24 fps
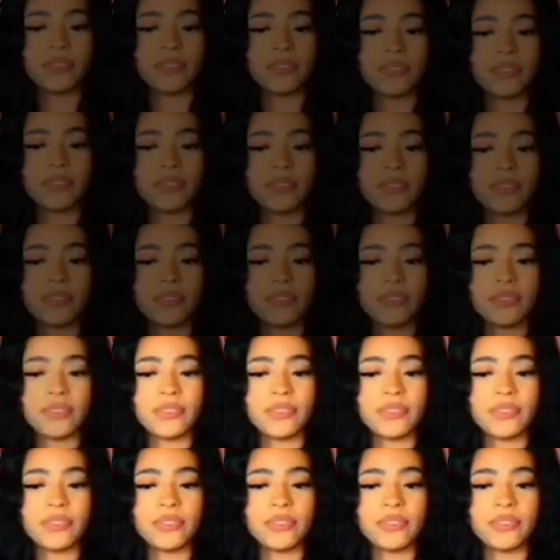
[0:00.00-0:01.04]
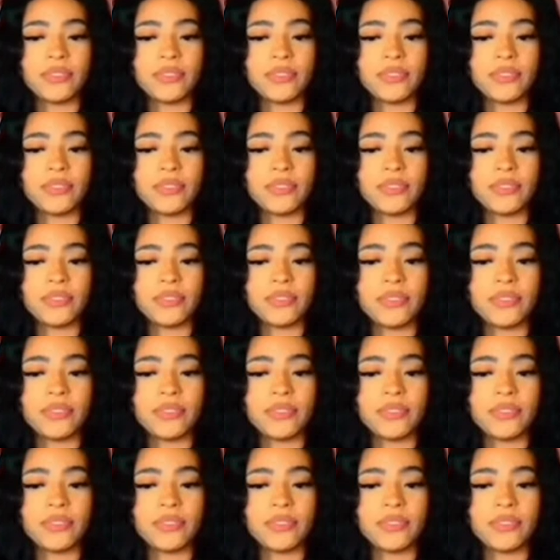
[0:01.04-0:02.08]

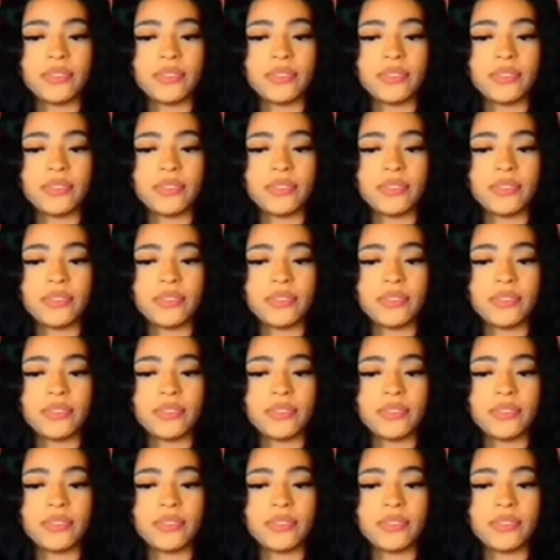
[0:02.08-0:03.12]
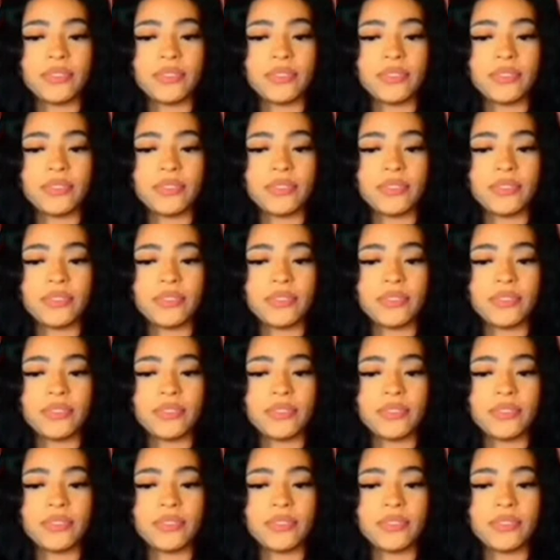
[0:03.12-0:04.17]

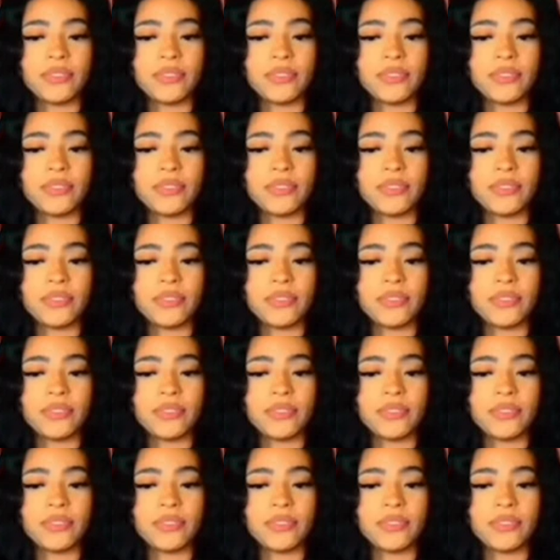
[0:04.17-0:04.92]
(not speaking)